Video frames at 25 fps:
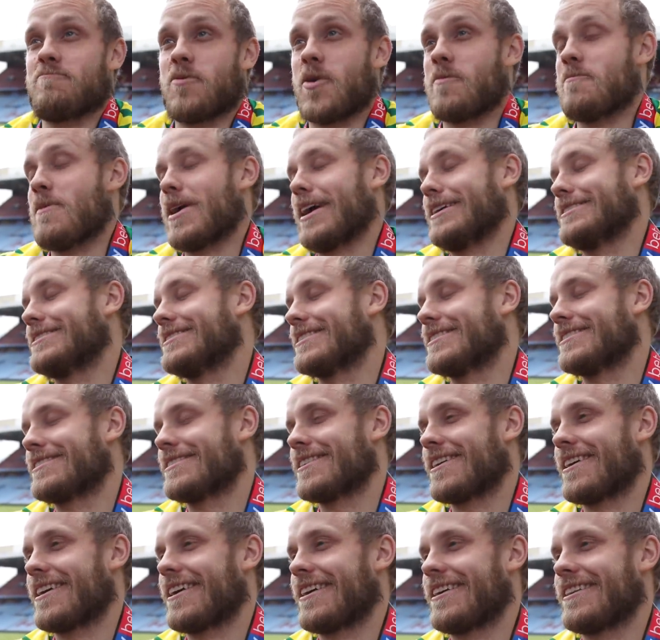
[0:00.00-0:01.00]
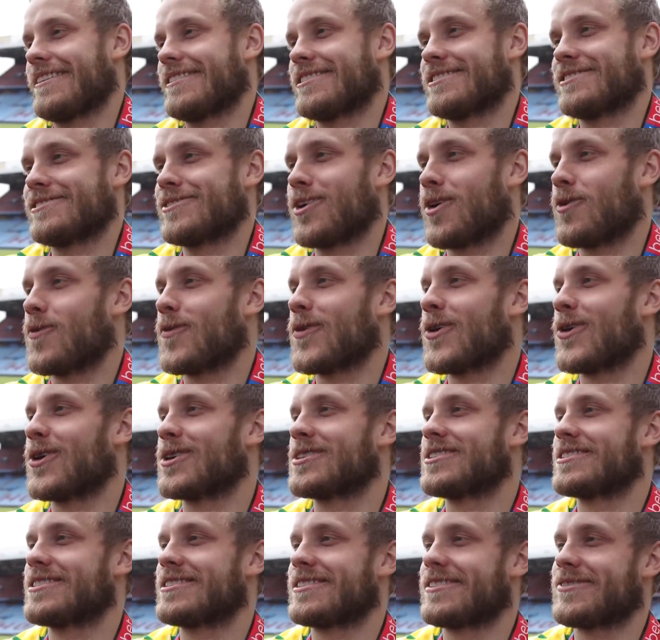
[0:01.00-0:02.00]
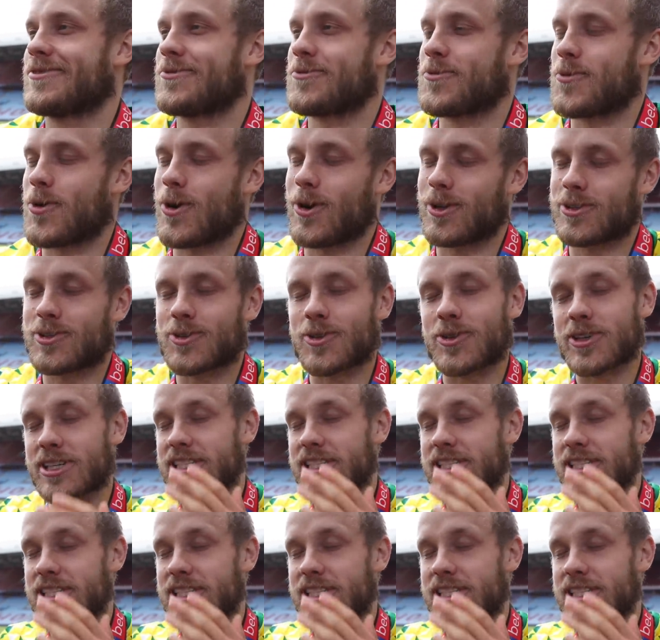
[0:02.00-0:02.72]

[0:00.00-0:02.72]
Amazing. There's no words to